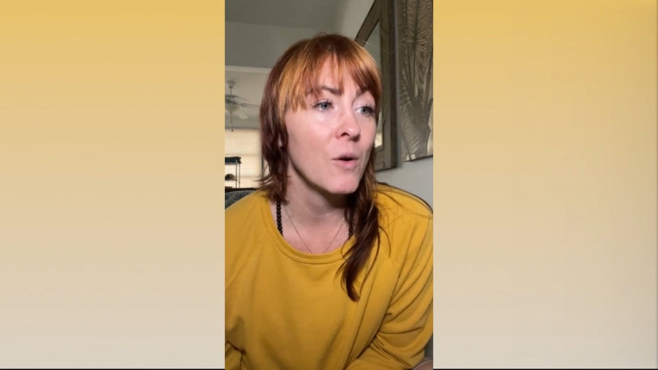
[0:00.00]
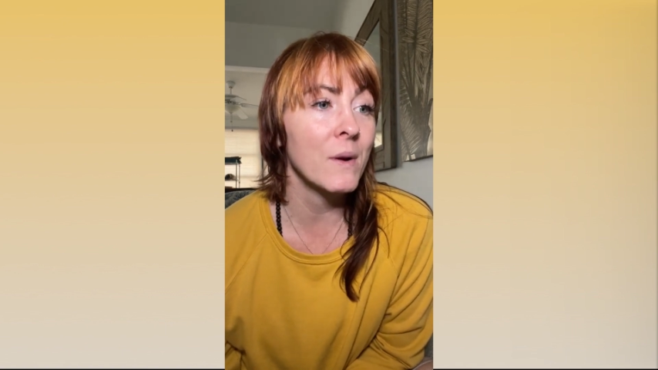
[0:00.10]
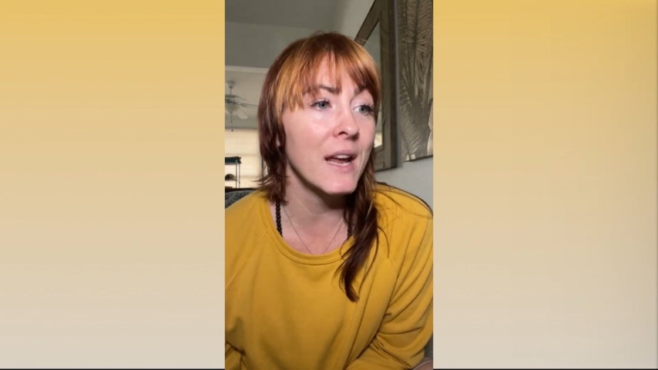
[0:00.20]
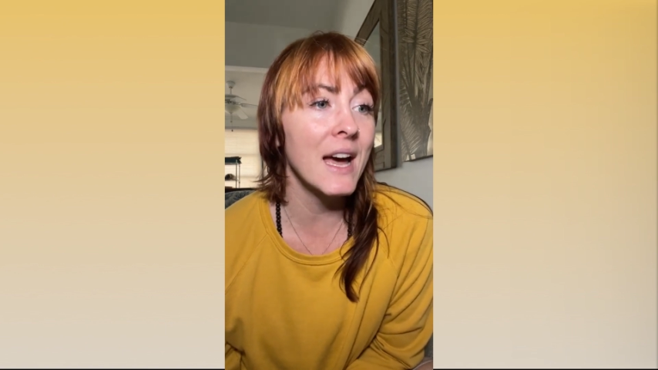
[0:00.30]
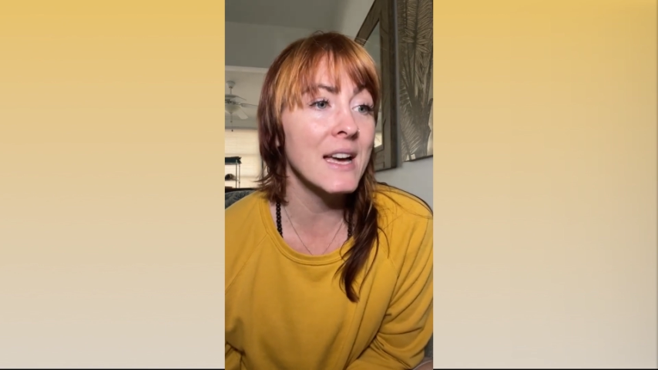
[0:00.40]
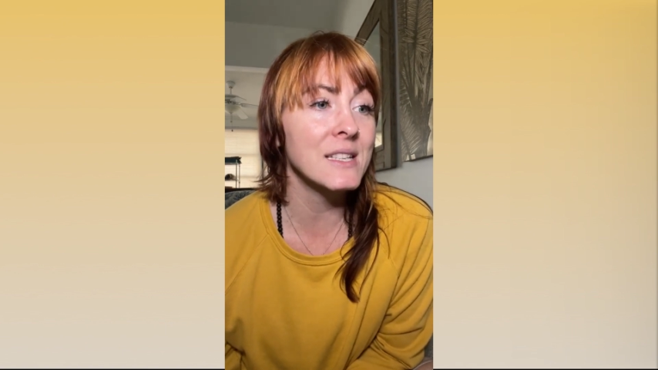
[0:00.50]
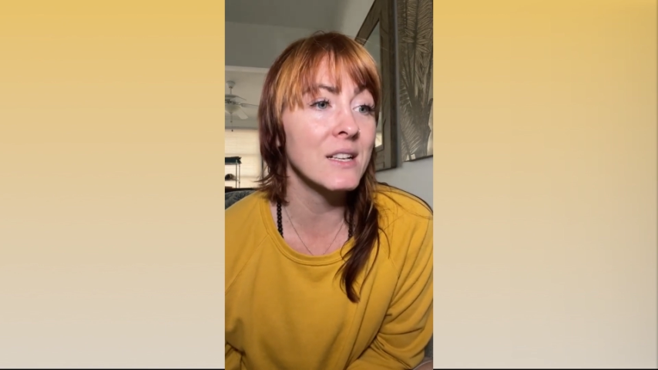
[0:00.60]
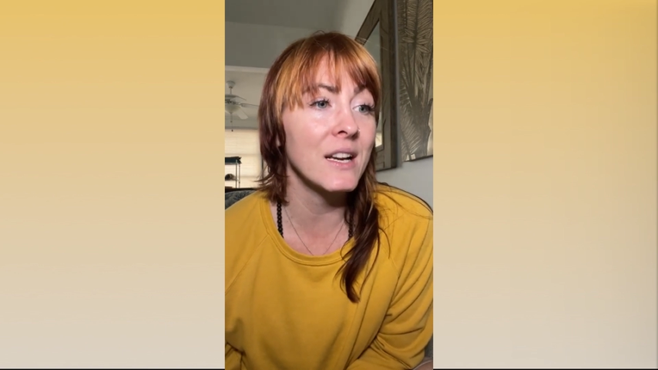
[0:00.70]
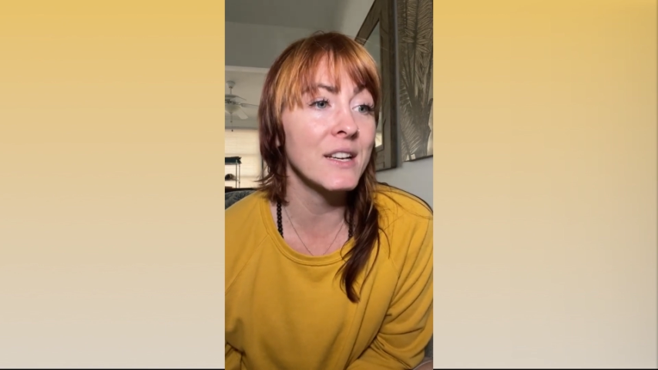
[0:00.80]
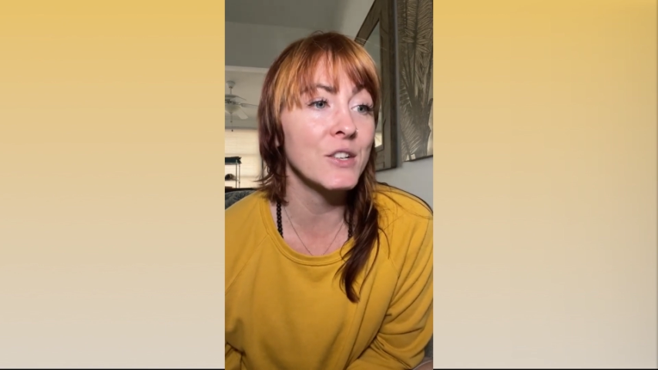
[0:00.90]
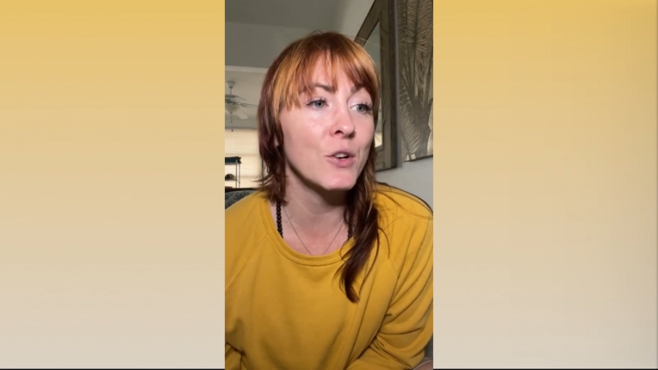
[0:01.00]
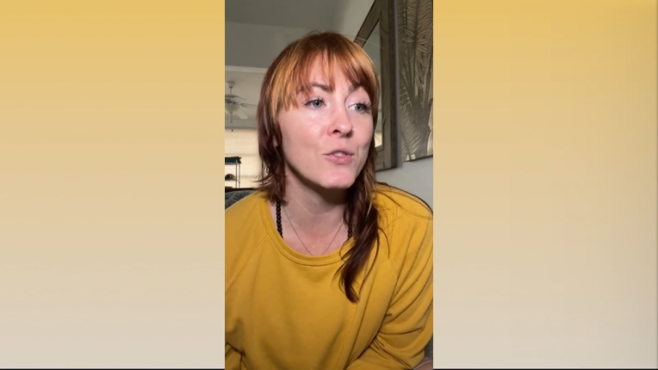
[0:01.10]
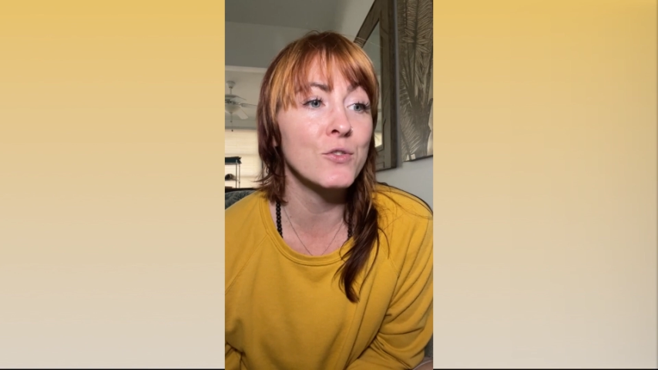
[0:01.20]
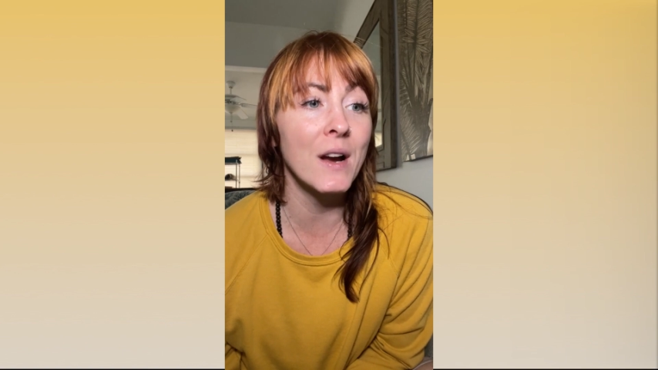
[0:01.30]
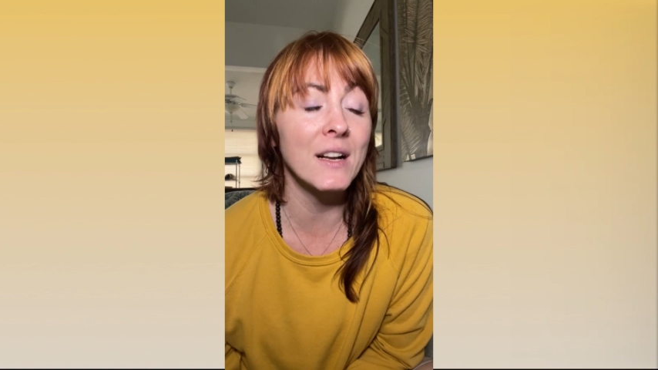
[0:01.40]
When I asked a client to go
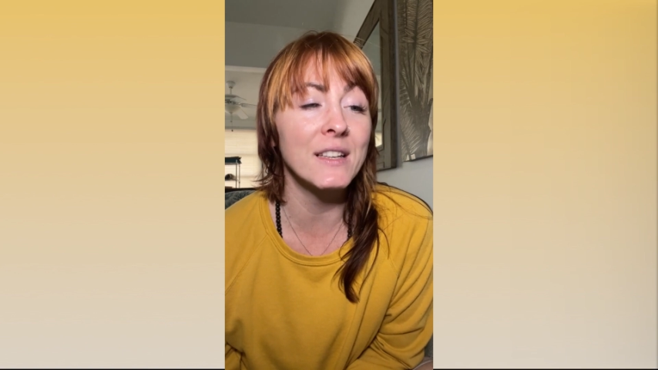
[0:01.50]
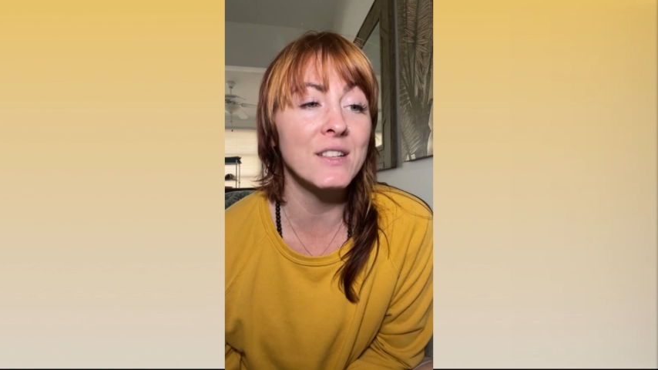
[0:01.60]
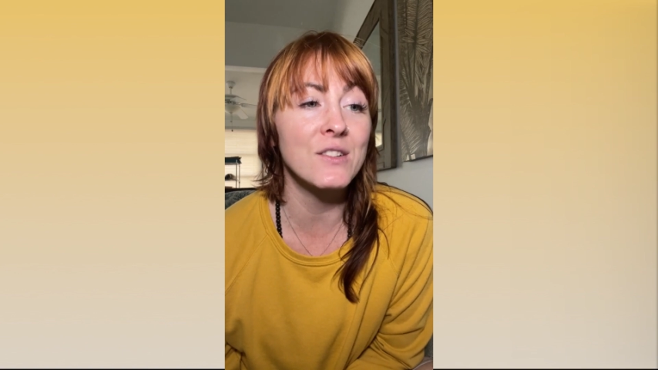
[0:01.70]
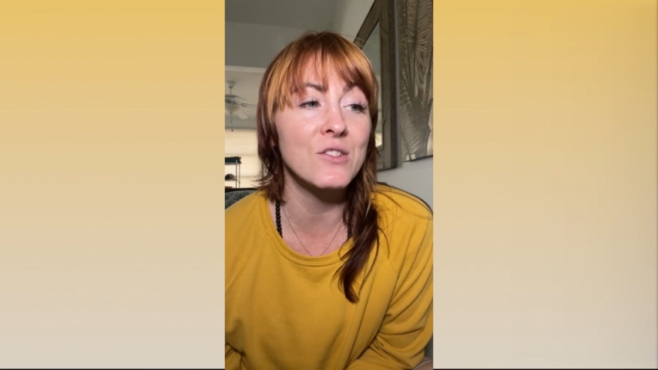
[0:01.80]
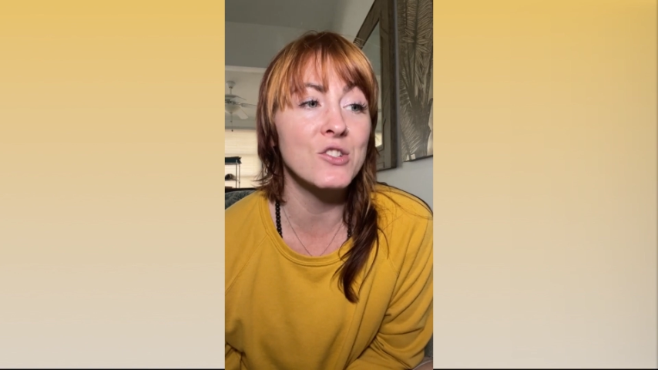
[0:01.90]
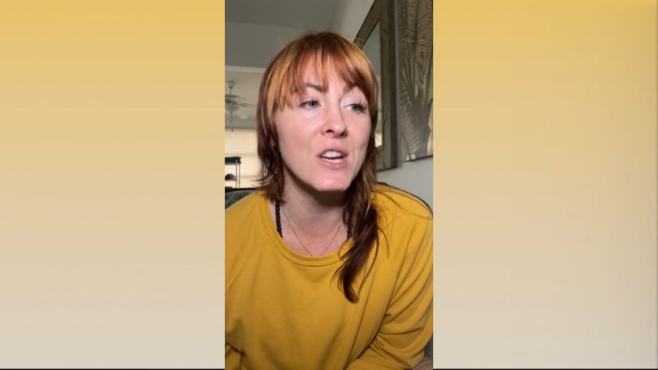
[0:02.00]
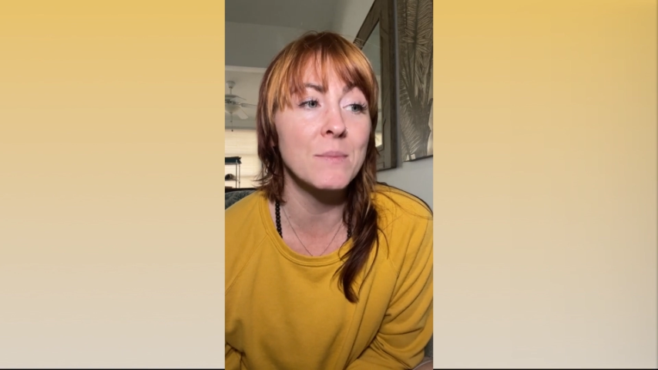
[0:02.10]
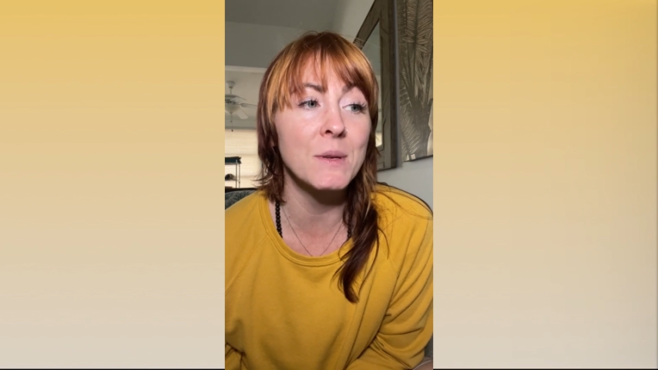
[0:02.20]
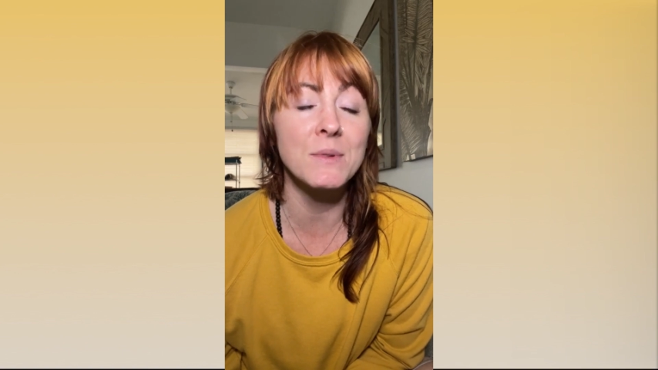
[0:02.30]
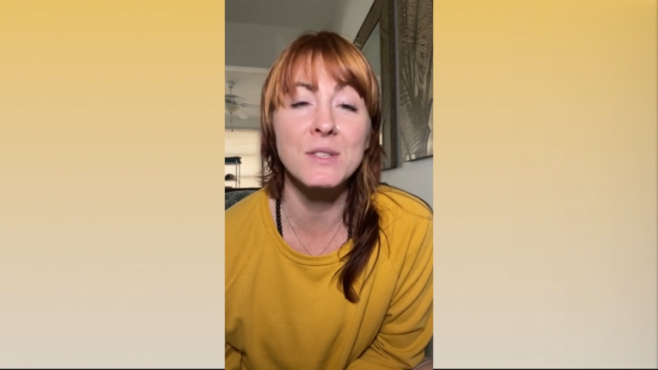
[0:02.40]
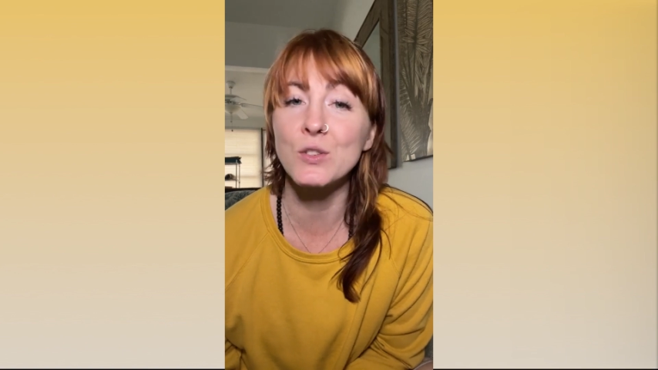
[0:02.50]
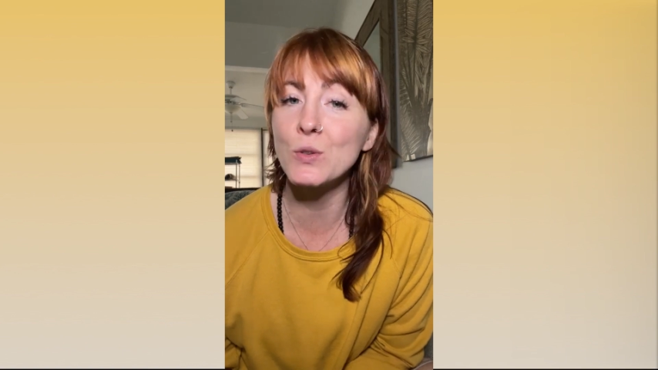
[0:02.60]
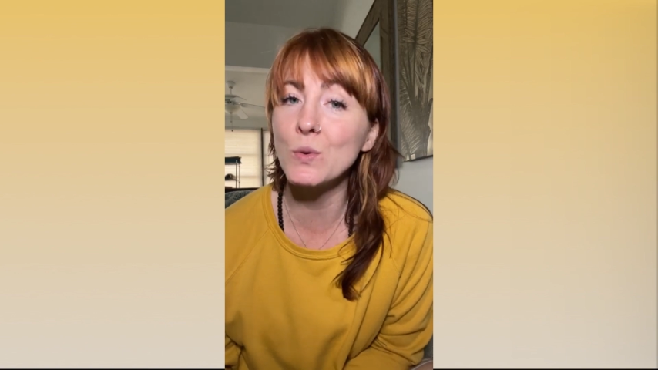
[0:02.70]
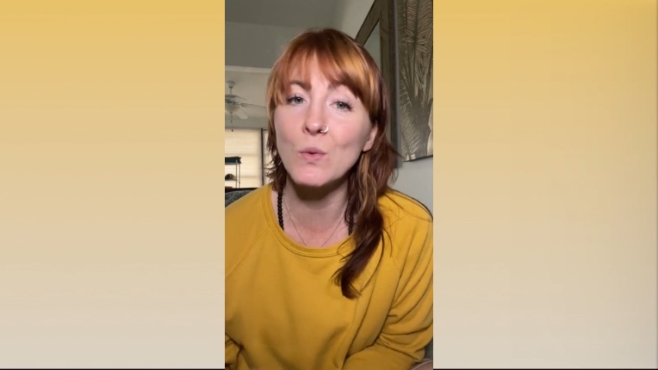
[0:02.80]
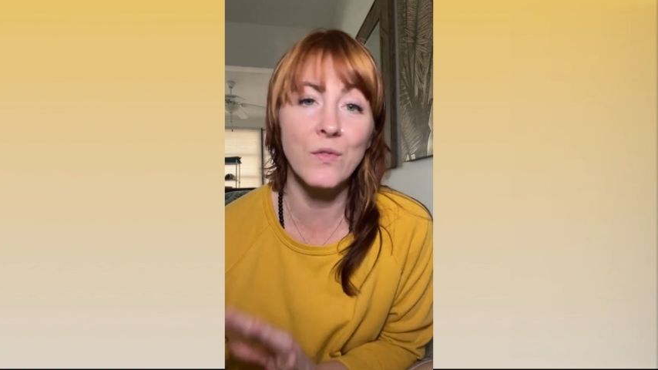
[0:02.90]
directly into their shame, it was
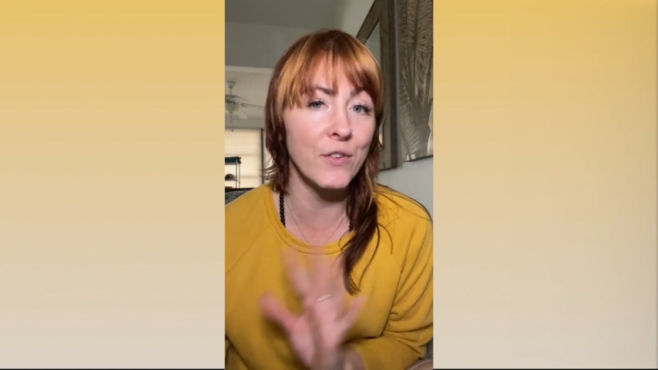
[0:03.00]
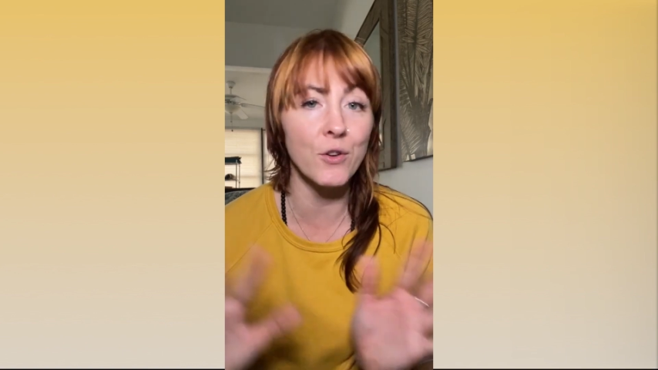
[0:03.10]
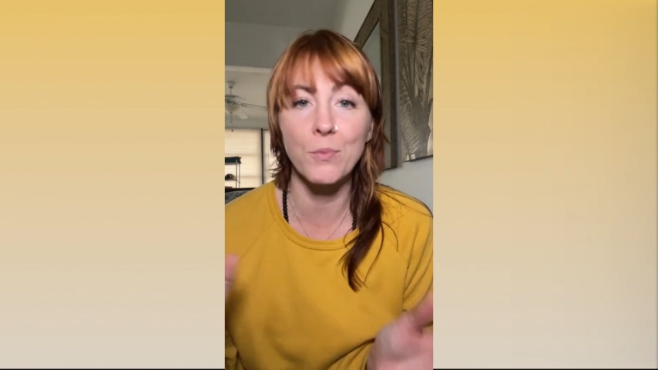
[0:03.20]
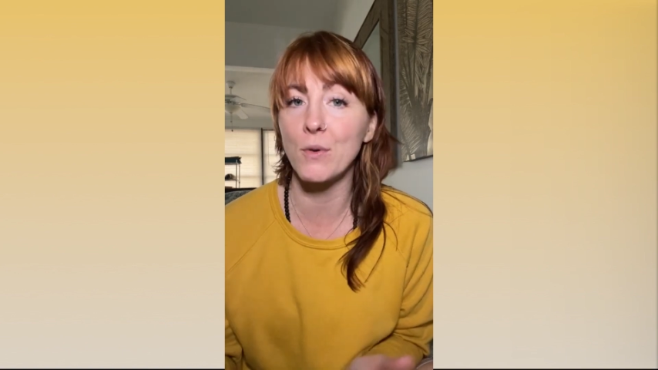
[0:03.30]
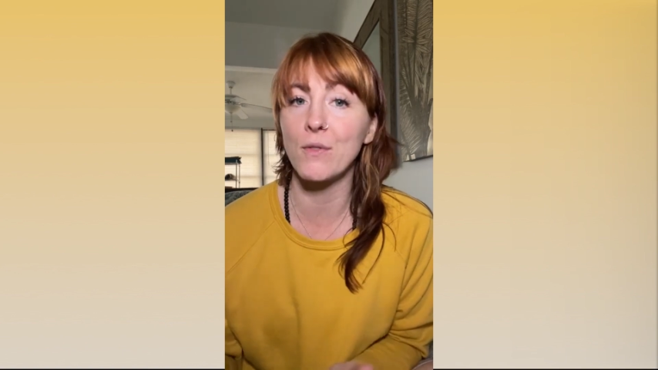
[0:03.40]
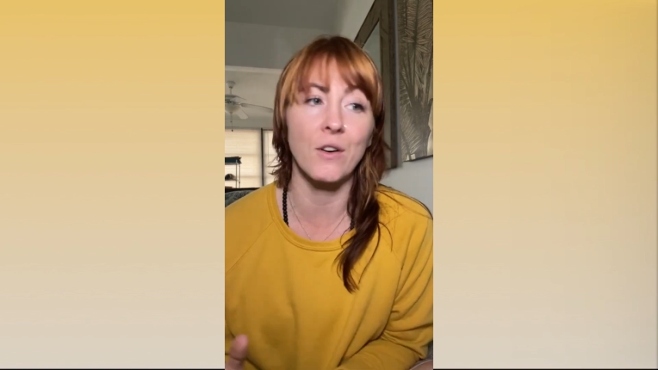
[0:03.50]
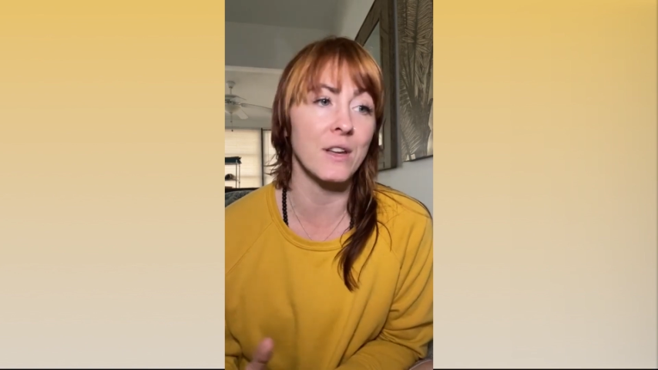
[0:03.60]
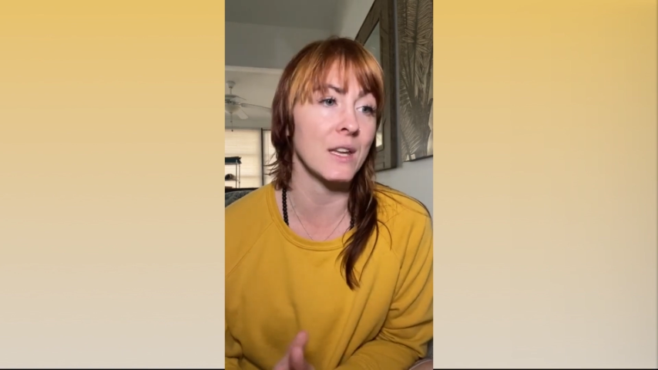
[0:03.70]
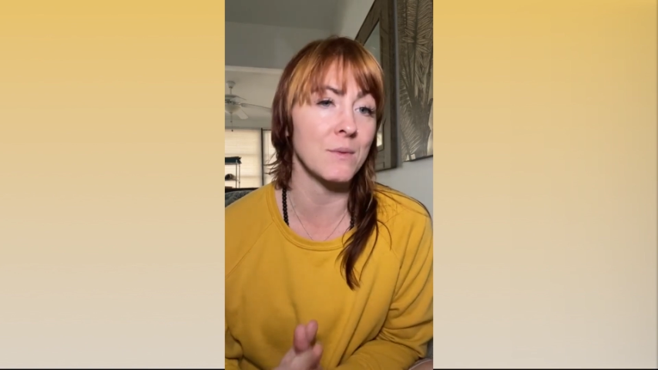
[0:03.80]
too fear-provoking.